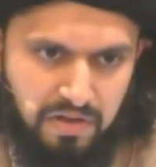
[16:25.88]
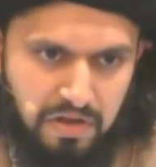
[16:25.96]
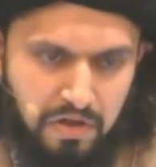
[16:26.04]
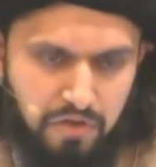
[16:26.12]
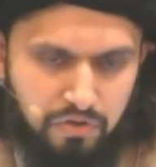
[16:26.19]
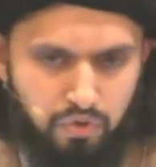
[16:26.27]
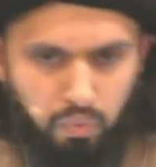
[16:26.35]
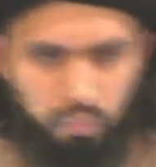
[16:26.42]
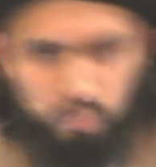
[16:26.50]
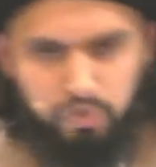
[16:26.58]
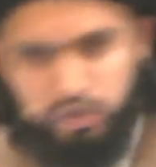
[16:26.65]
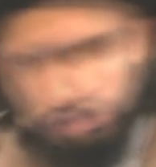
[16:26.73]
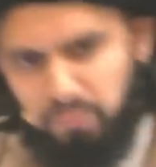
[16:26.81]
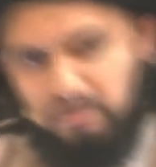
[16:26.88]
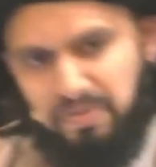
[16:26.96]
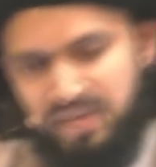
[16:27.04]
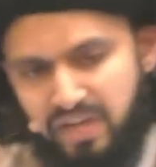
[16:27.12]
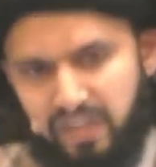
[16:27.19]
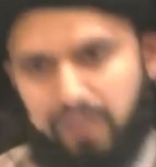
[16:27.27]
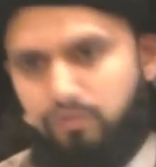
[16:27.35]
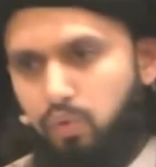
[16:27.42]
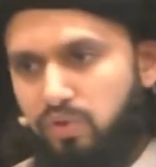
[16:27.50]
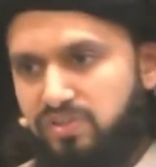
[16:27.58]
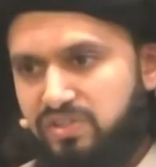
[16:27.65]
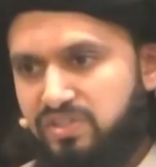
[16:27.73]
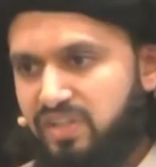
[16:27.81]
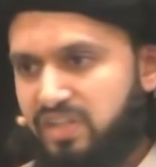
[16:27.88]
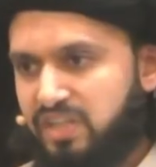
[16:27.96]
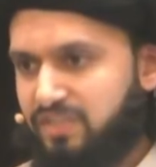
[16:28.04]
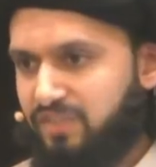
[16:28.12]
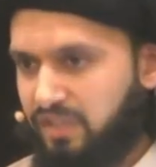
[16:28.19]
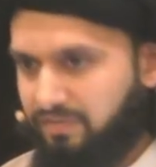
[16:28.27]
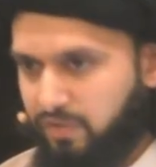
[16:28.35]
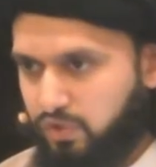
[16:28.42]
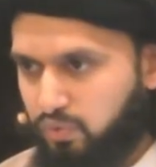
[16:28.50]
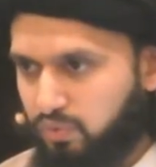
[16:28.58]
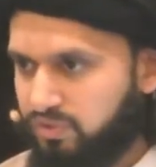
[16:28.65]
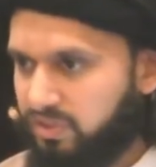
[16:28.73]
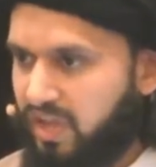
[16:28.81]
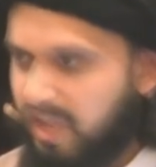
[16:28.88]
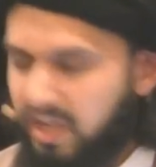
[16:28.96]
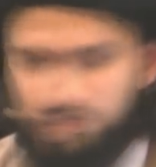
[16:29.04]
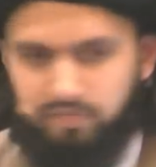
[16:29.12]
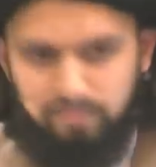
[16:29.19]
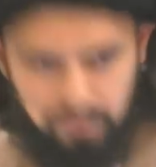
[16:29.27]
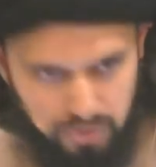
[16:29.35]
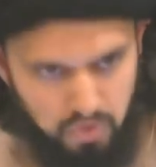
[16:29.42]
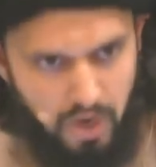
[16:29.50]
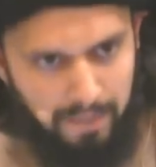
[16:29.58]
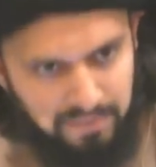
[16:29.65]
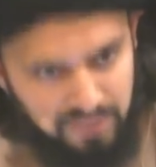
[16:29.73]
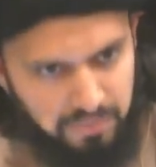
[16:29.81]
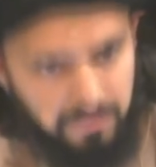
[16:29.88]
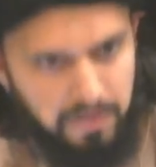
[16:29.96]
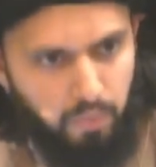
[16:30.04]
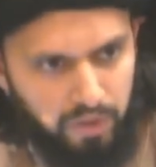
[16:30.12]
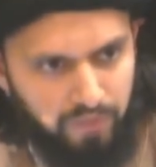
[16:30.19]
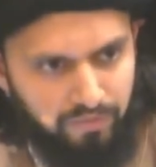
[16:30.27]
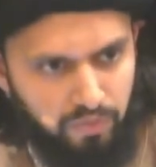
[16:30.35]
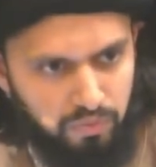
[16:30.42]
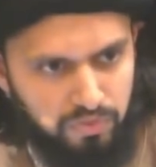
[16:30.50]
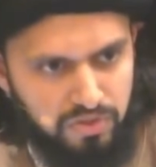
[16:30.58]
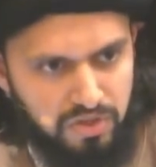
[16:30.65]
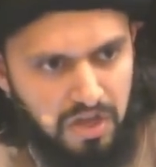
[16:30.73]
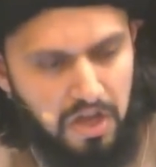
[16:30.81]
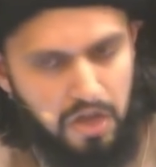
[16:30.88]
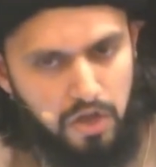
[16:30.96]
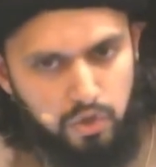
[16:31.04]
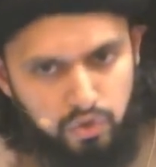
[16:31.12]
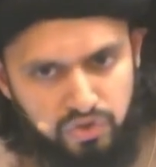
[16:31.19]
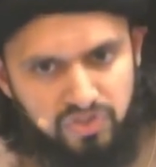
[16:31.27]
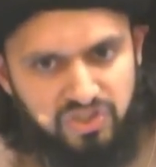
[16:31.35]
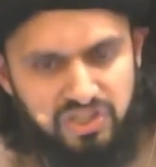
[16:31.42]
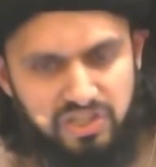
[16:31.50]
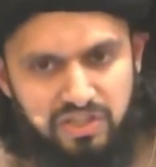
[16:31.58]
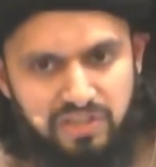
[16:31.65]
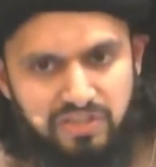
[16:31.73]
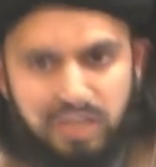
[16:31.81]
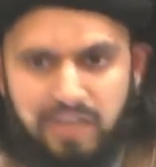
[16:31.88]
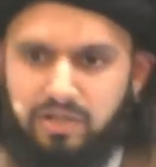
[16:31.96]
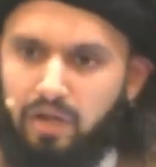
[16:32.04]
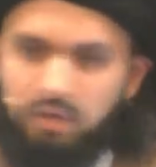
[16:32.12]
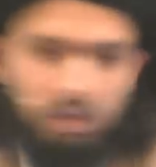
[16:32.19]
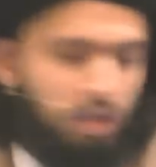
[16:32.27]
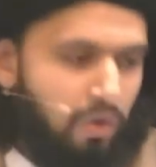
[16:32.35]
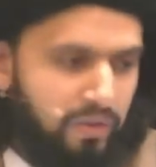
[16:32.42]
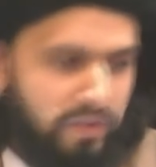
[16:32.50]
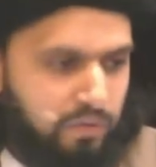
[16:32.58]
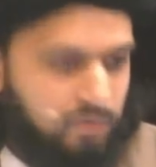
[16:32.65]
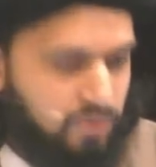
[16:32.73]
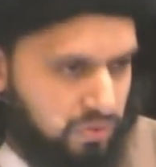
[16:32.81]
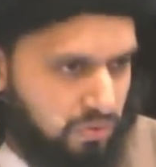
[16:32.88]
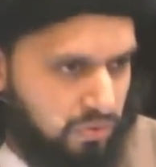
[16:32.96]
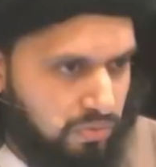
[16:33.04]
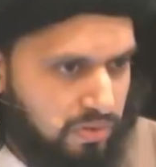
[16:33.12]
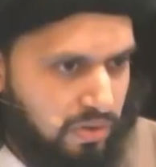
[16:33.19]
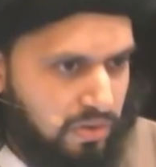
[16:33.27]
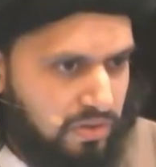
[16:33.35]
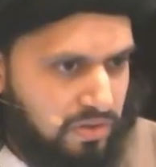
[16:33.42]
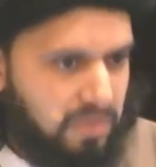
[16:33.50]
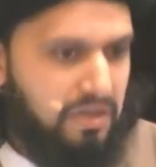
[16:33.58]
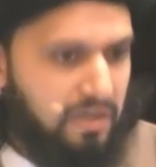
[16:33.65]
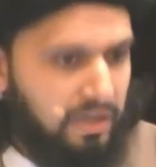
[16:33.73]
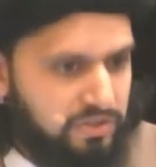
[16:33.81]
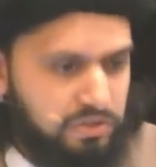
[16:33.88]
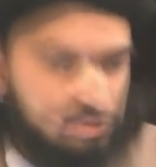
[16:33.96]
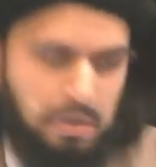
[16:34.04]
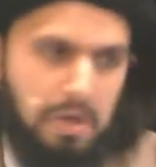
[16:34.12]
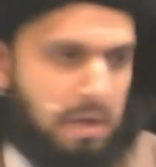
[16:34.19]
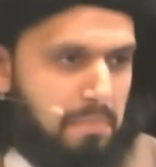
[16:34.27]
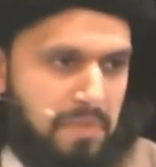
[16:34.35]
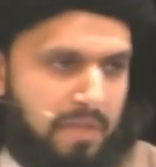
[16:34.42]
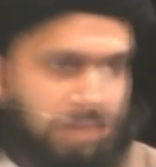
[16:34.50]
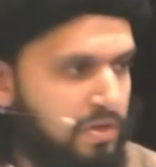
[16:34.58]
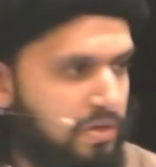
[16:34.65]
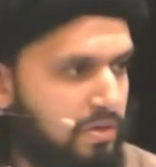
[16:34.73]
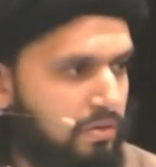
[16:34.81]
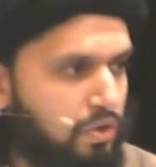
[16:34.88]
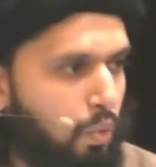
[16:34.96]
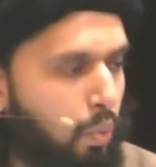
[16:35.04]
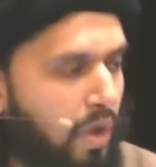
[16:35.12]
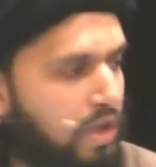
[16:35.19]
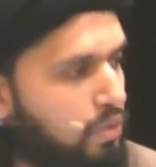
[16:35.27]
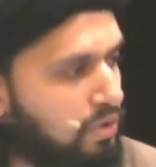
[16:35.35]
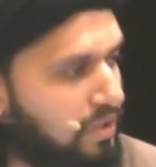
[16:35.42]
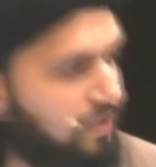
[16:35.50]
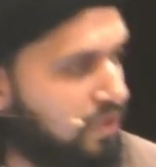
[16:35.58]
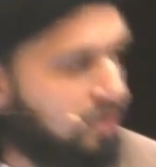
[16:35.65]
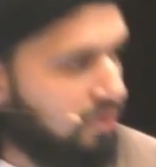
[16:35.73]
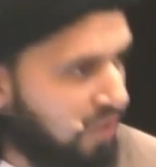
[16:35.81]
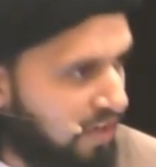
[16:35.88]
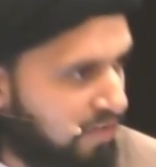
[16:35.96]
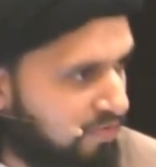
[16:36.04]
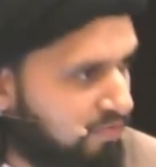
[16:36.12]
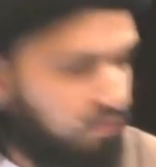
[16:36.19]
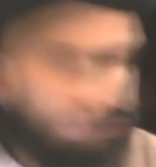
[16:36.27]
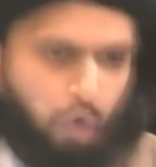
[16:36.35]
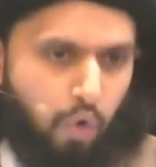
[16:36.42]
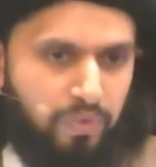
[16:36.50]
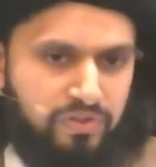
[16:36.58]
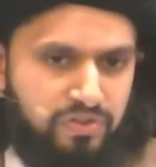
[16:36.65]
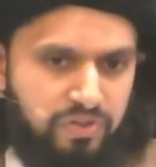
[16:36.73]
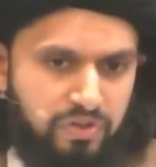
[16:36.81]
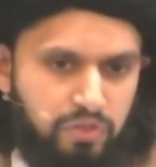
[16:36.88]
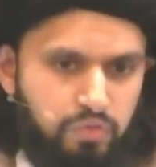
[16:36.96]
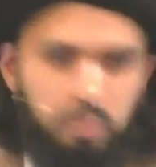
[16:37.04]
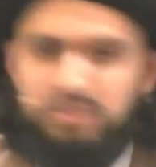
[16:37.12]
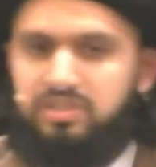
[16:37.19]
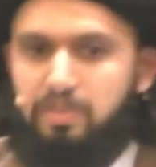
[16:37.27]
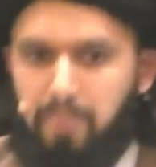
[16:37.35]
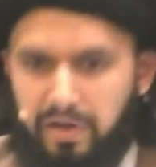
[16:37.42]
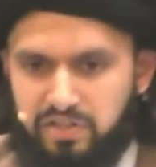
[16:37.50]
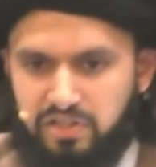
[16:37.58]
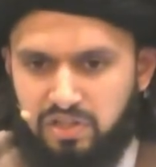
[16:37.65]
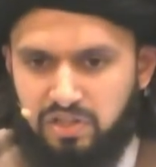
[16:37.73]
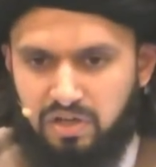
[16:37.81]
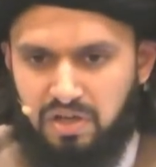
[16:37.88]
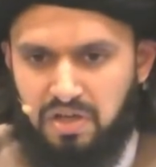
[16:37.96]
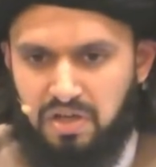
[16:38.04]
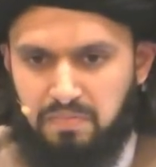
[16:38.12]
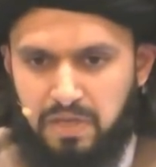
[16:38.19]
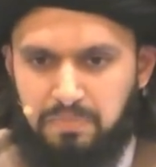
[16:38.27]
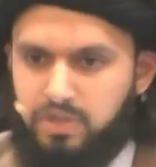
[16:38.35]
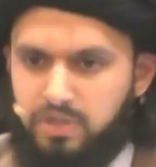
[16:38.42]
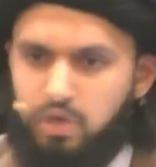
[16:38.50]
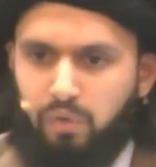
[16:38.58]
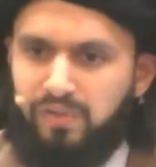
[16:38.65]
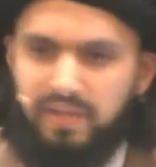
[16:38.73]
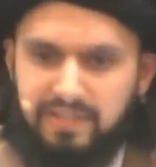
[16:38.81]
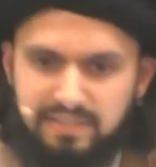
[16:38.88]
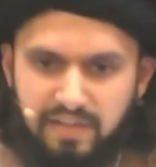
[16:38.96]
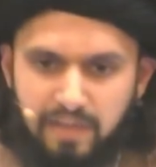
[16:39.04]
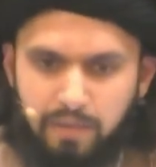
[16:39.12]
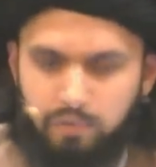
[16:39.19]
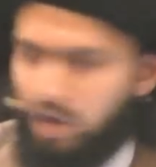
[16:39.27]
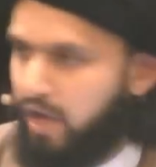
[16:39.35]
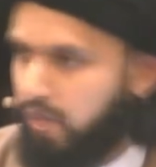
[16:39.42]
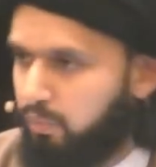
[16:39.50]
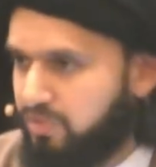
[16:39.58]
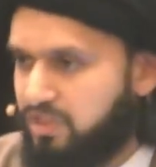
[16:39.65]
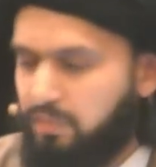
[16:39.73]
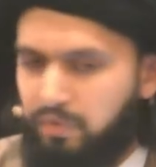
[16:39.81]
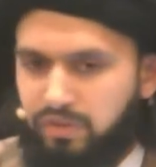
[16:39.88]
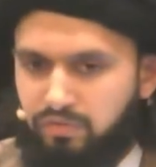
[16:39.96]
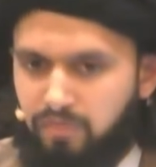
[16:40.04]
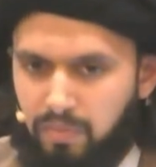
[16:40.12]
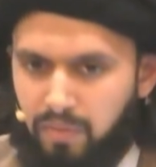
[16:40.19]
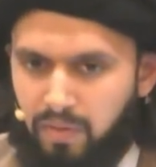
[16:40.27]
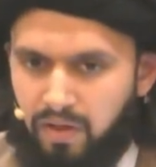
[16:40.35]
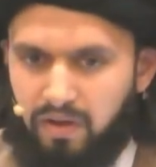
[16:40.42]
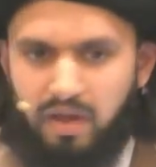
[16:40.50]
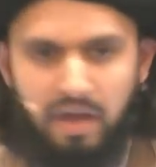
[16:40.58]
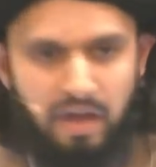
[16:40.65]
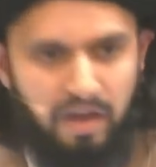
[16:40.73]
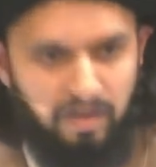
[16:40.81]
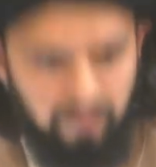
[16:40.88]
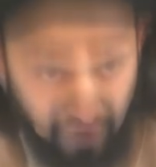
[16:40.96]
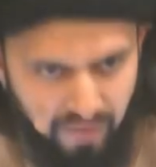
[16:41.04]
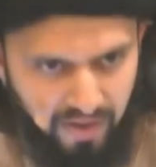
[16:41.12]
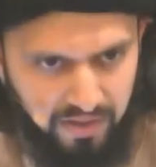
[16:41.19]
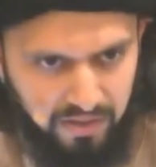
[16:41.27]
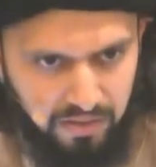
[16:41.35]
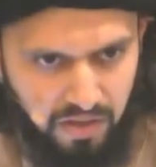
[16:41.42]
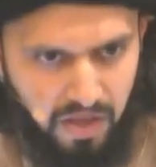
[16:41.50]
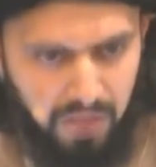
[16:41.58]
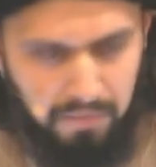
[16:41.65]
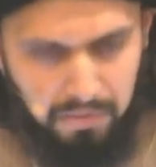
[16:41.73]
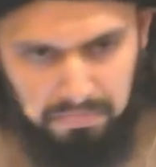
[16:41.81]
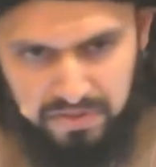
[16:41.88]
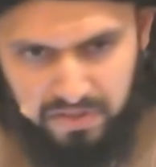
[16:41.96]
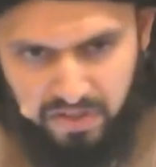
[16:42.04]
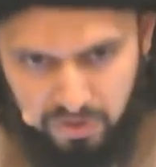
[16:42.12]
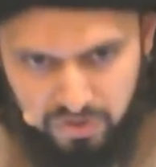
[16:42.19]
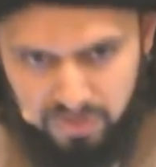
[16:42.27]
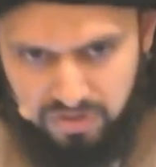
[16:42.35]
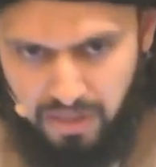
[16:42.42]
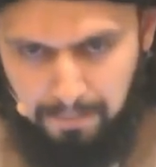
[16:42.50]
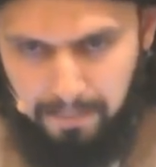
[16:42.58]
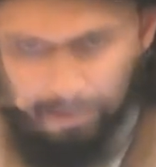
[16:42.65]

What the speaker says: So we shouldn't be negative towards these kinds of individuals. And if you happen to be one of those, you should see this as Allah calling out to you, saying, yes, maybe the way you were living your life for all these years wasn't the best. Maybe the only Islam you had was in the month of Ramadan. Fine. But because that bare